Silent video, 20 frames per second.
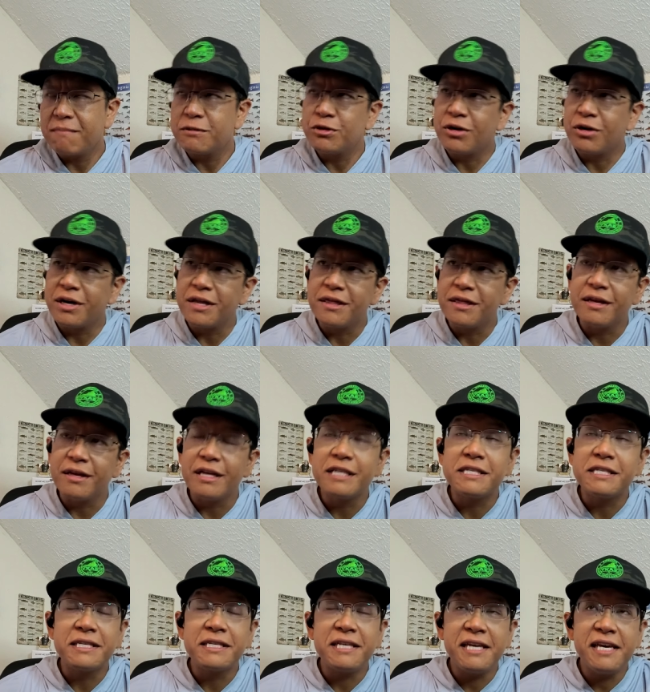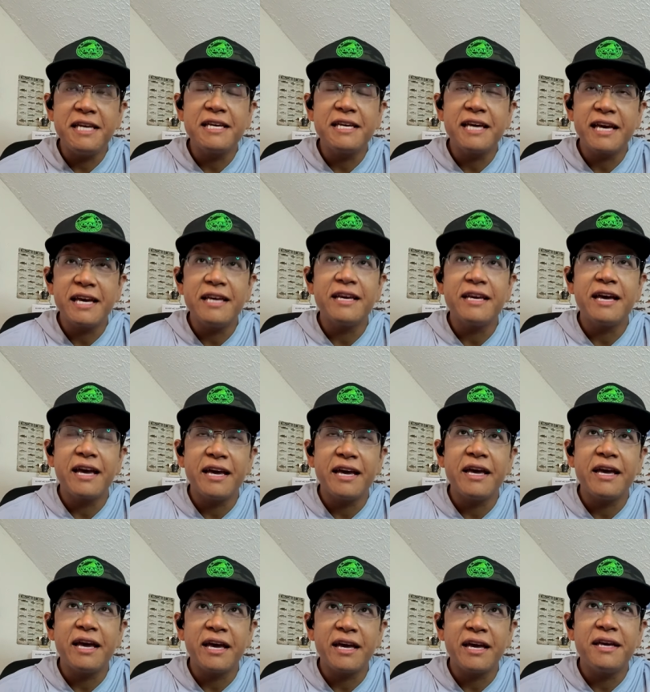trying to think, it's T K
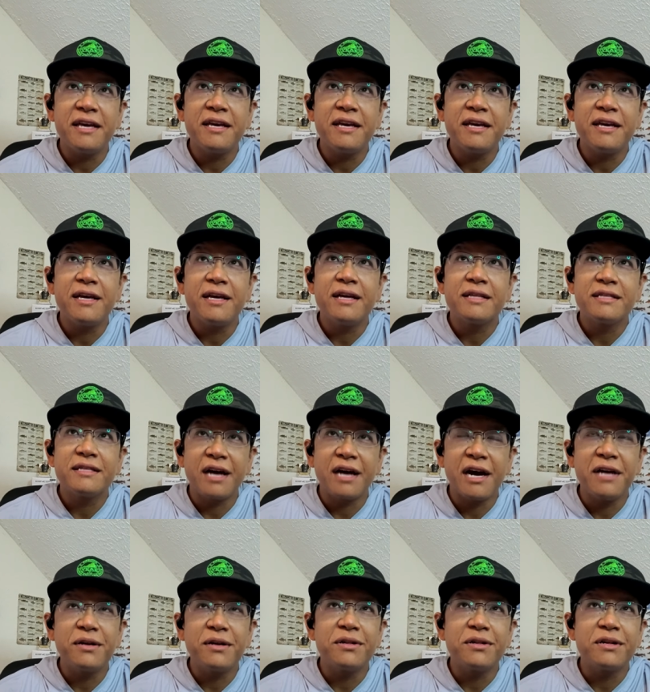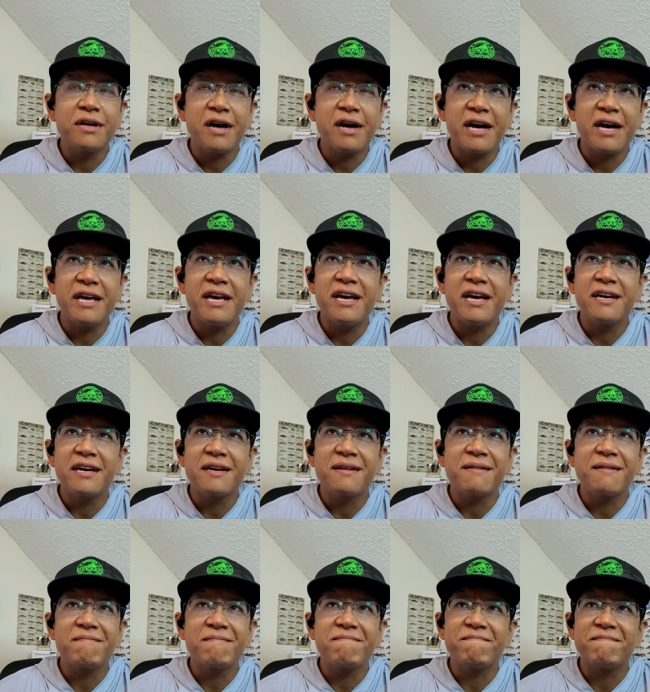A A, Tidal Kayak
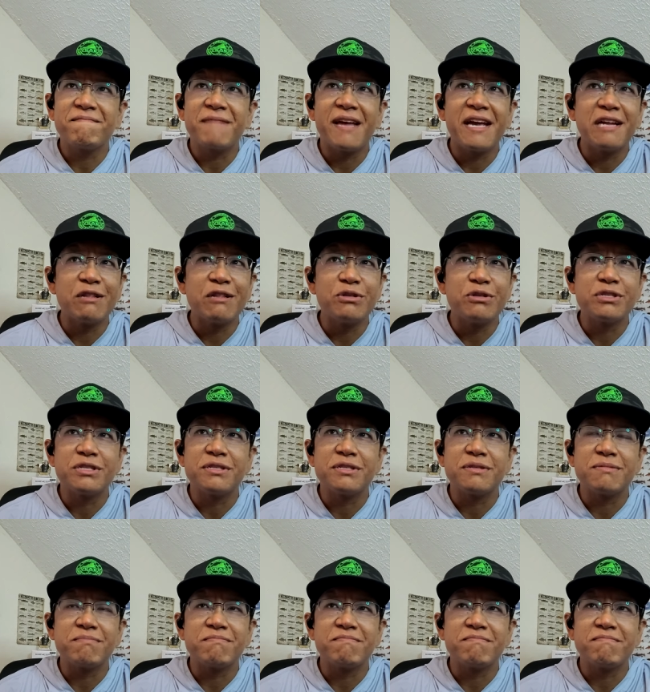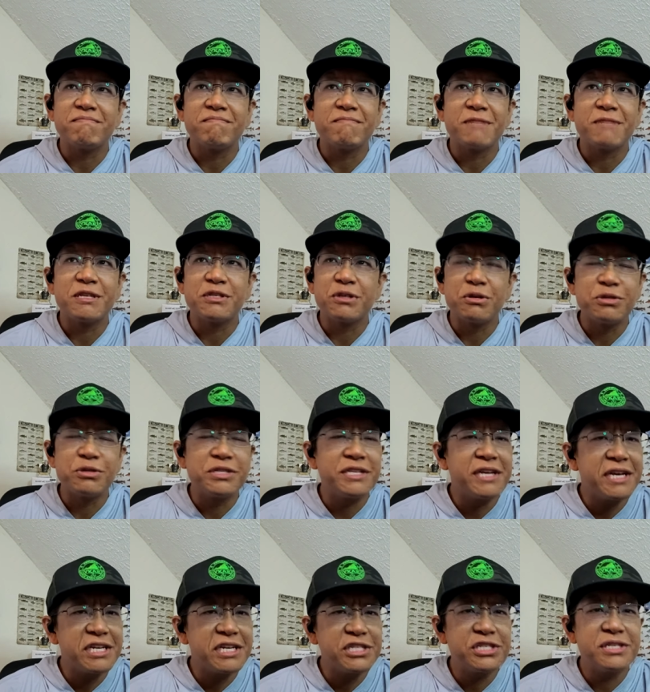Anglers
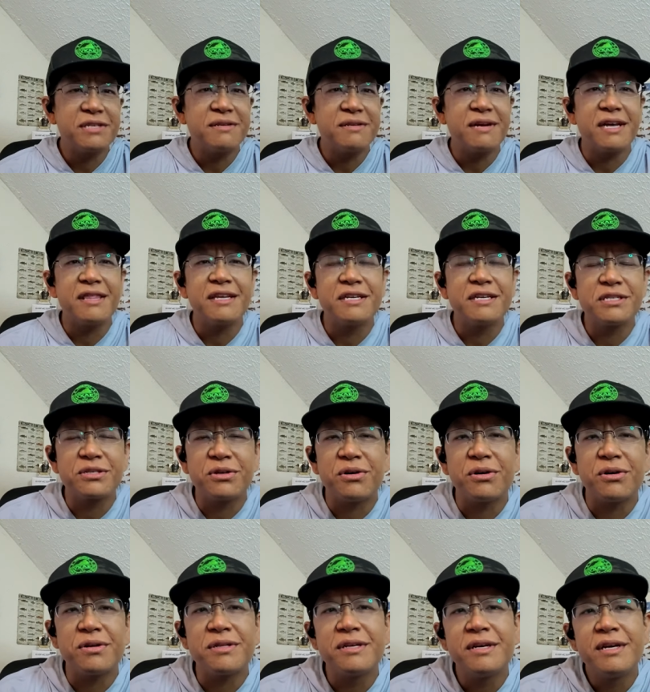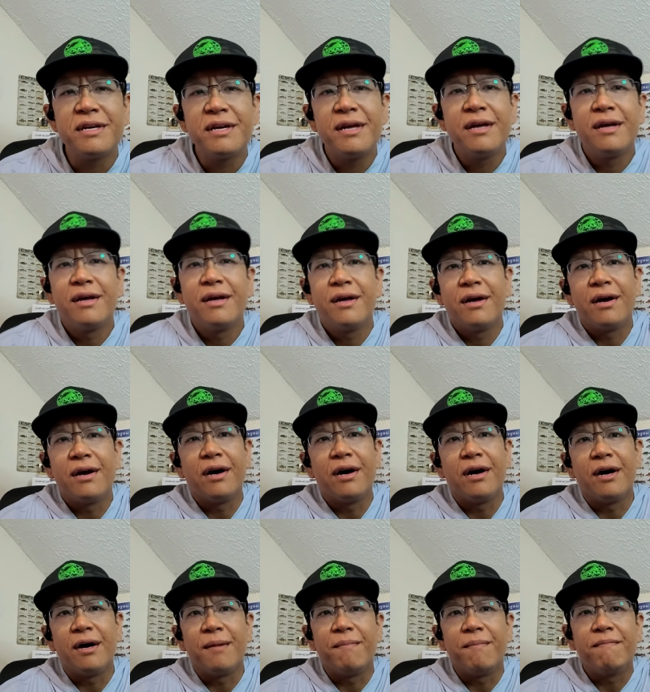Association, I think it's called.
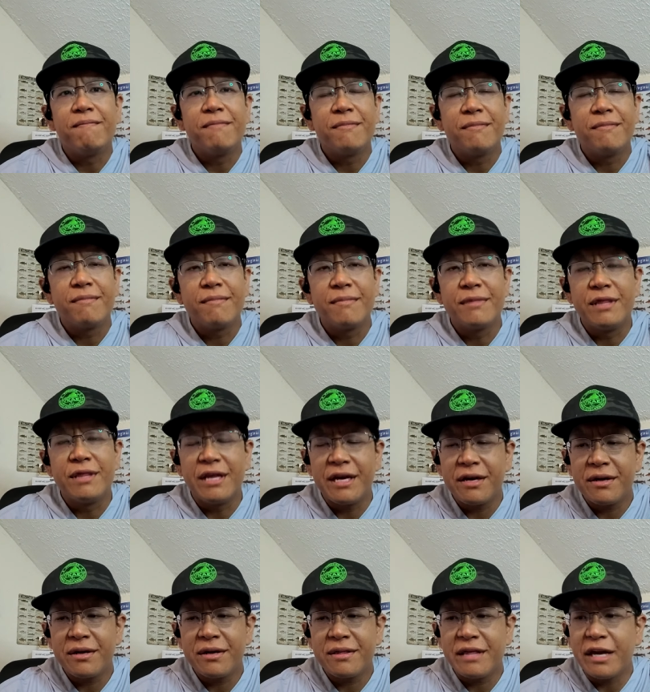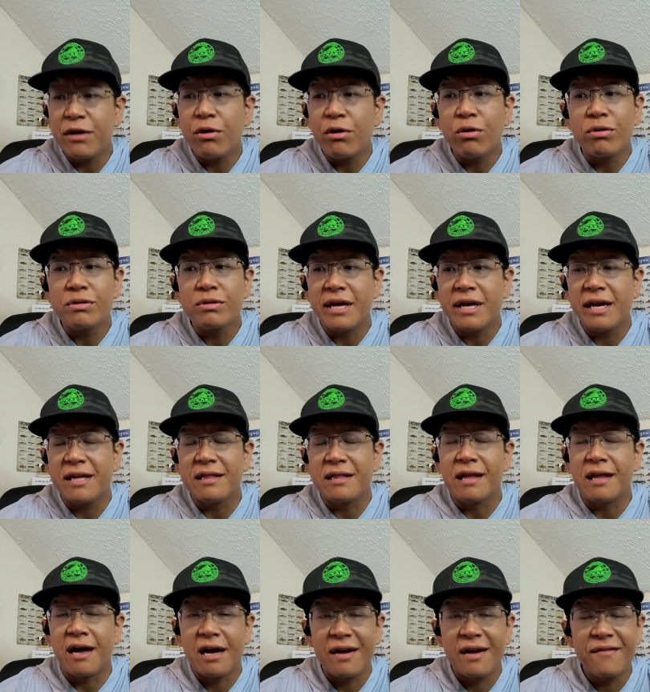Uh, they they hold a
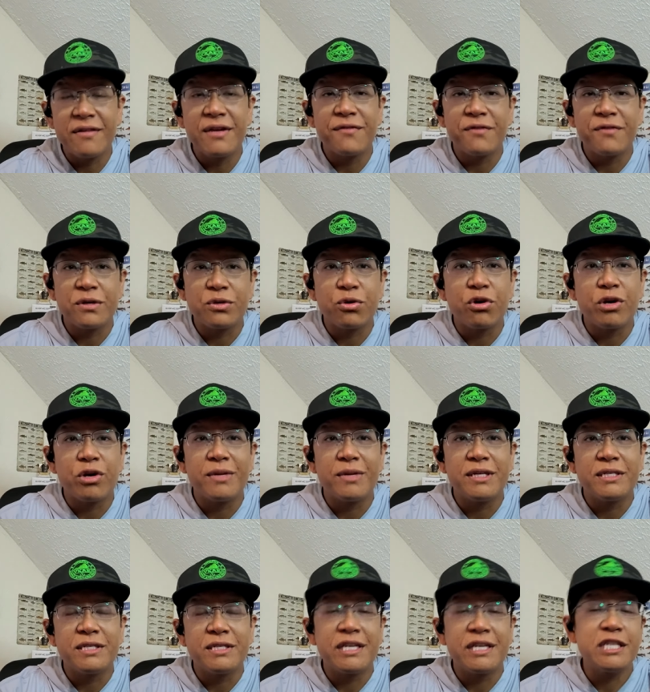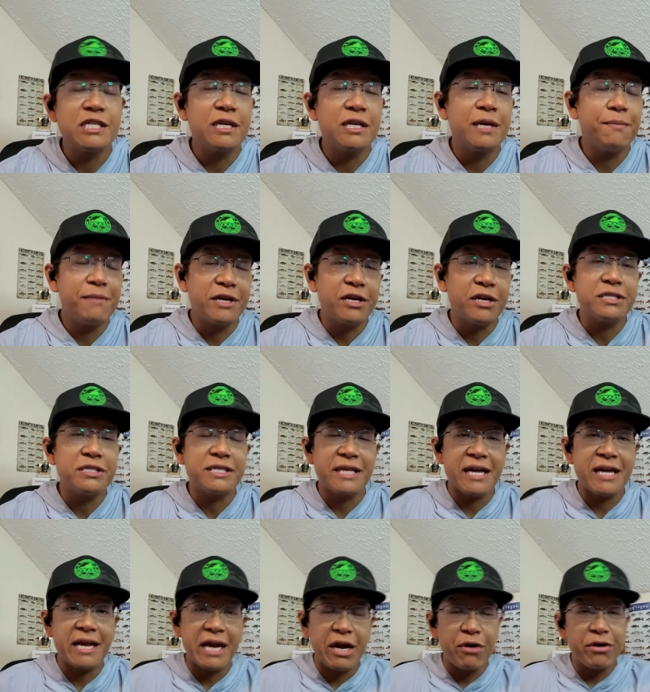lot of different tournaments, and and because of
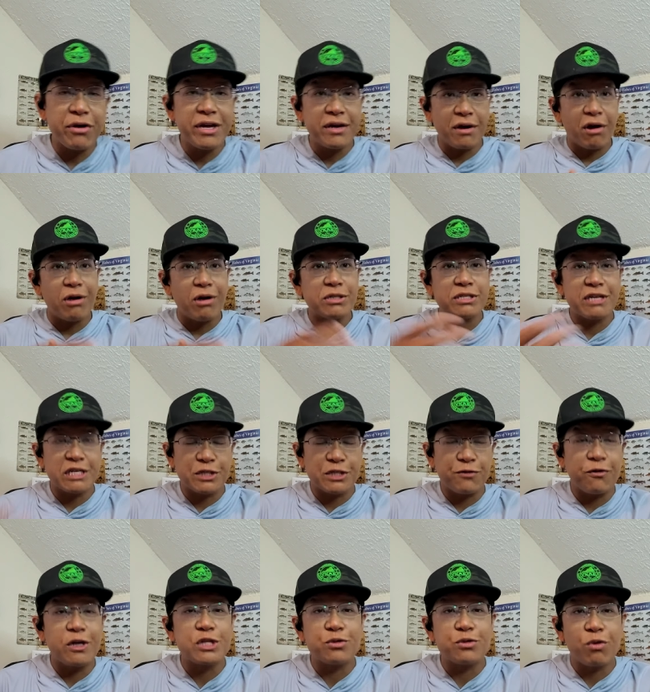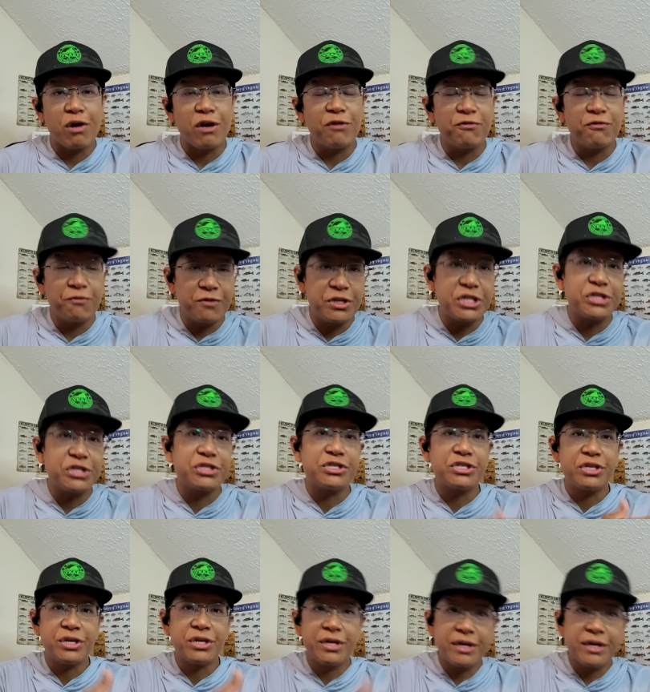that area also has freshwater fish